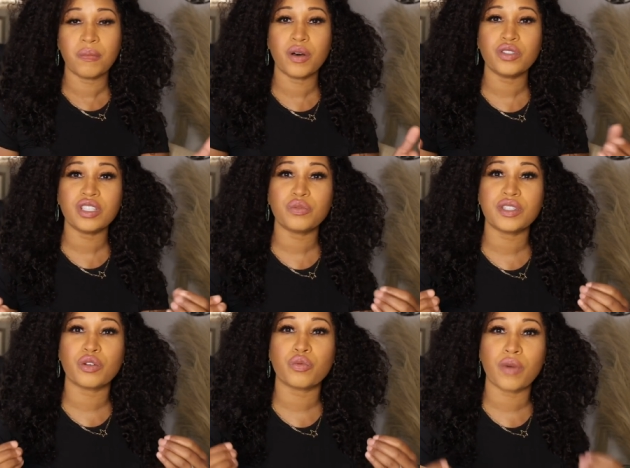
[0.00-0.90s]
Moses
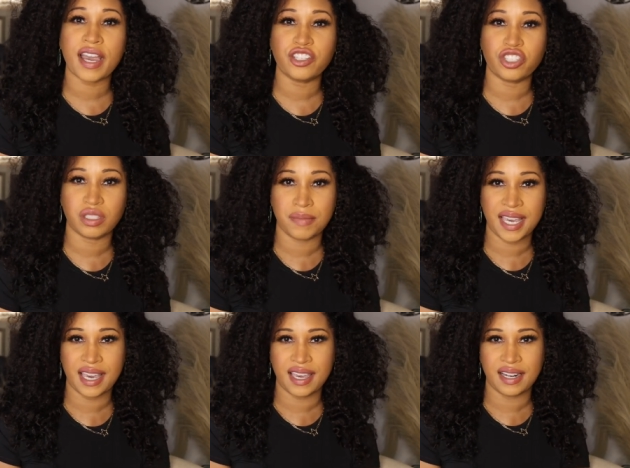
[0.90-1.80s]
was a righteous
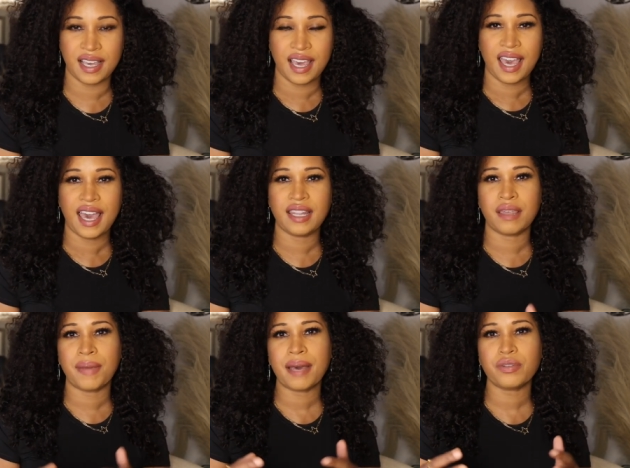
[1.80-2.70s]
man, and
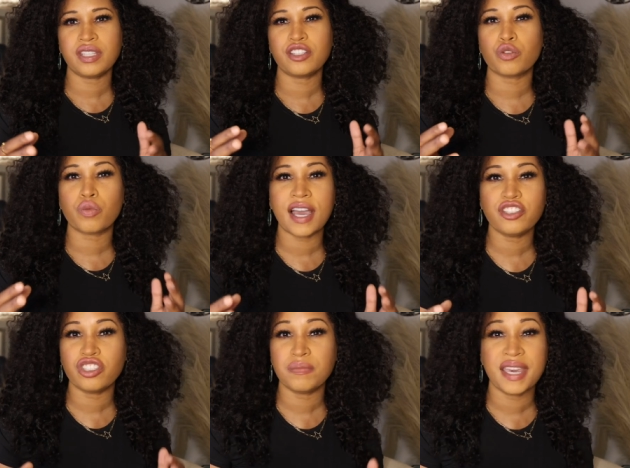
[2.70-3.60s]
the Bible says a
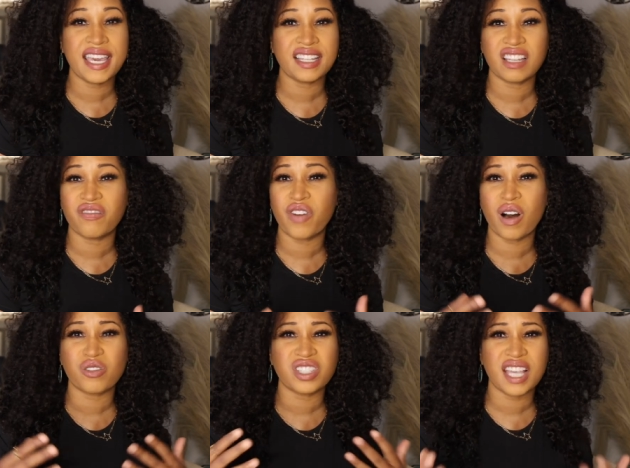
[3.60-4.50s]
righteous man can
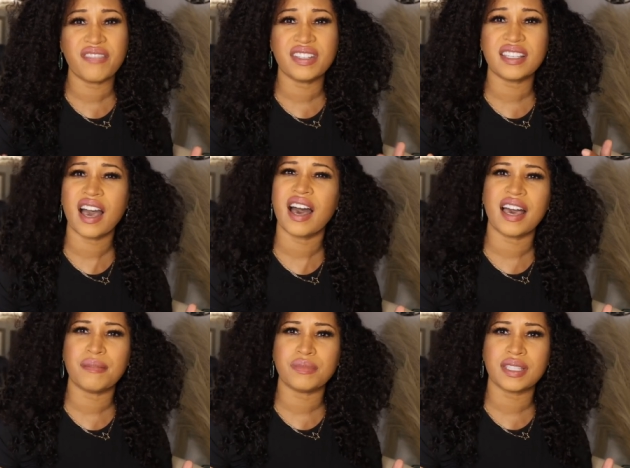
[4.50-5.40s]
fall seven
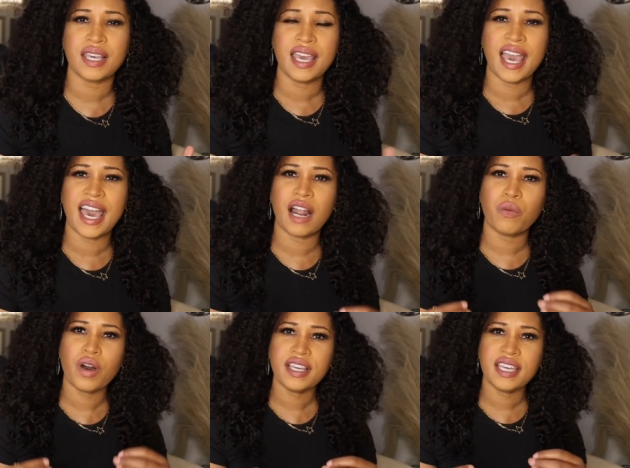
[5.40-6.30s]
times. And
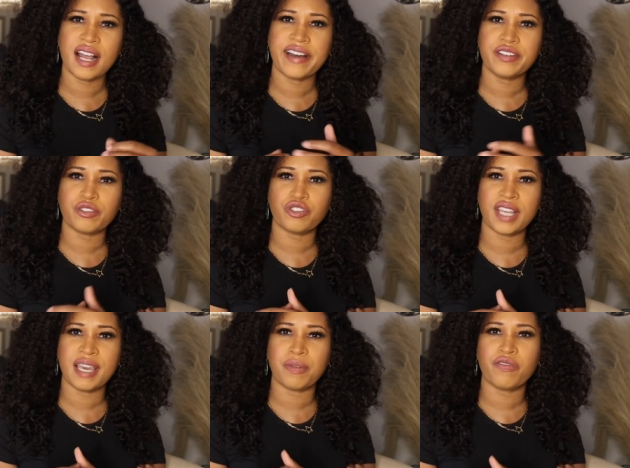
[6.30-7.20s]
I want you to
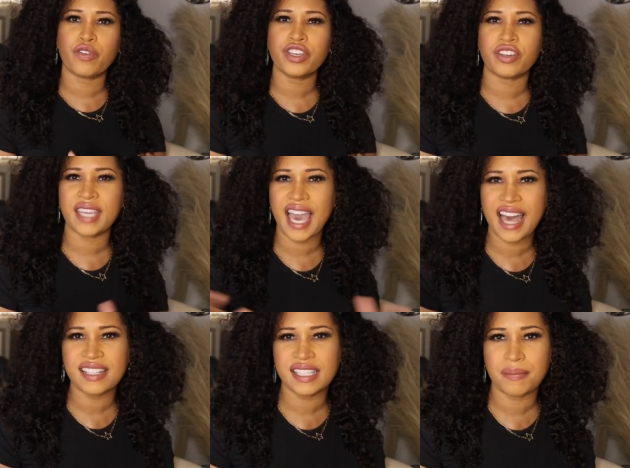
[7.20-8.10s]
understand, before you
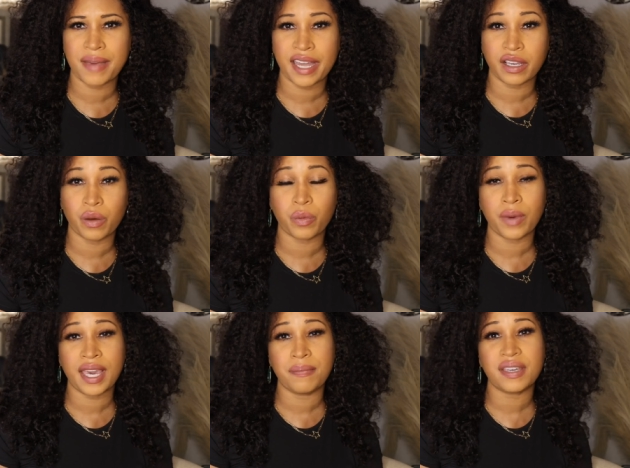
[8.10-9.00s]
cast somebody
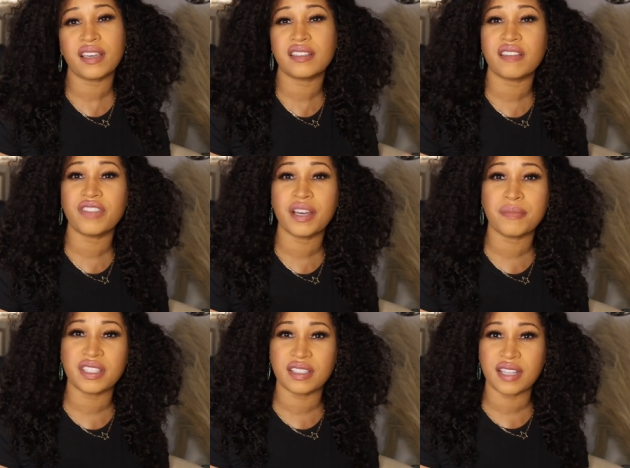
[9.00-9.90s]
away because of their
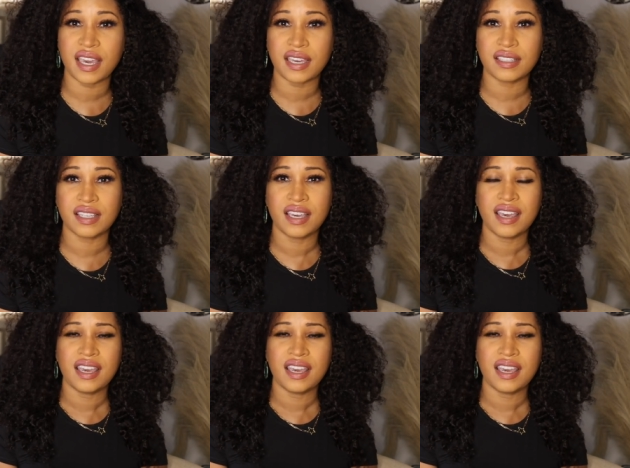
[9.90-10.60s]
mistakes,